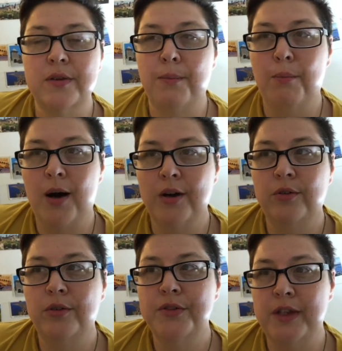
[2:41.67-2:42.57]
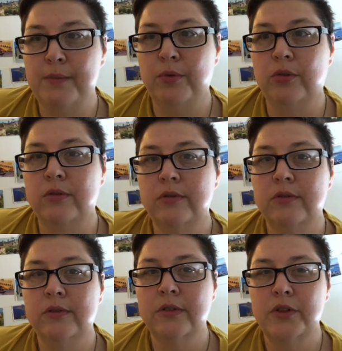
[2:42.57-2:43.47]
model sample
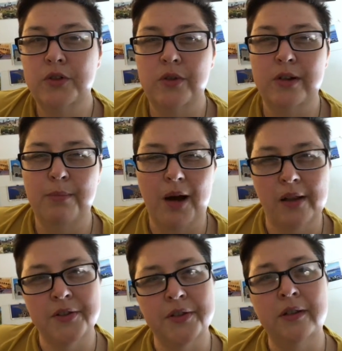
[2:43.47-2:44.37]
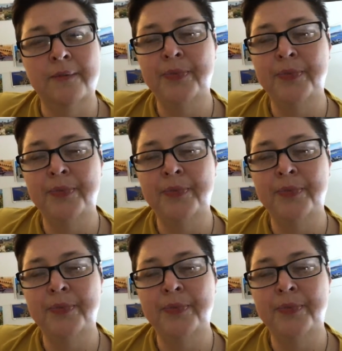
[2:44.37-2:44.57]
student policy.